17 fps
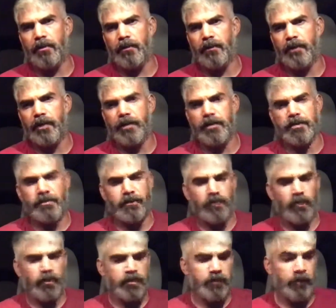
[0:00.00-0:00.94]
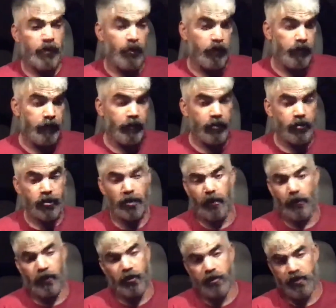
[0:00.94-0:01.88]
Because, of course, if you don't finish it
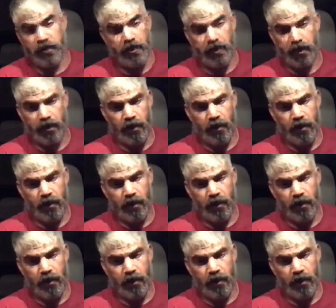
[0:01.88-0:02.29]
up, there's,